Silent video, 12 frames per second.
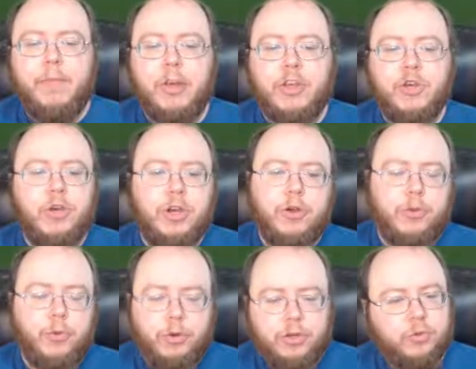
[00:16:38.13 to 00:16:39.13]
But you can go
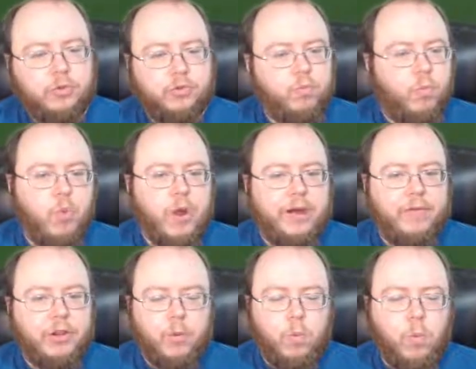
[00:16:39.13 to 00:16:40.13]
through and use whatever
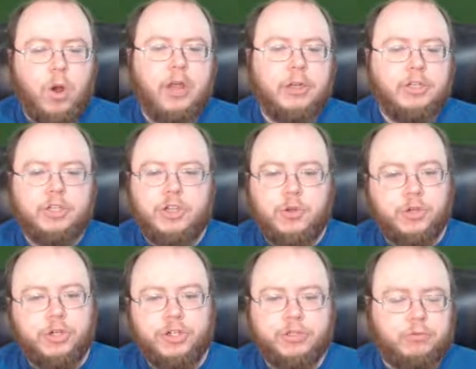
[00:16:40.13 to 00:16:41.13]
you want. You
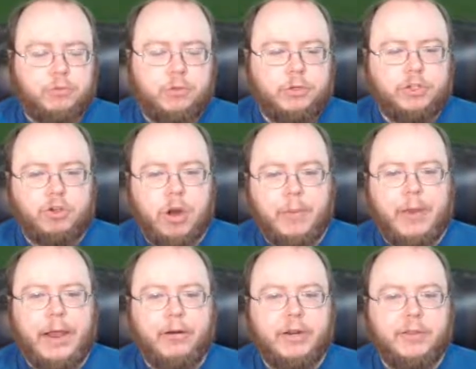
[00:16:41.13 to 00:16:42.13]
just describe
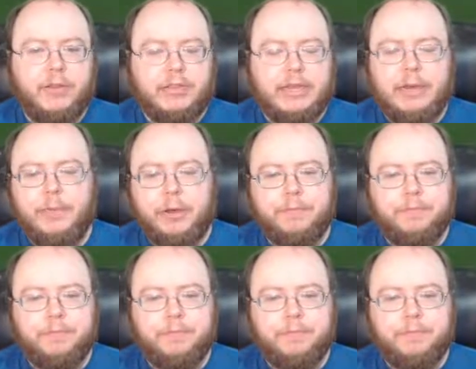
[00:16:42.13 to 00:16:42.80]
it out in the schema.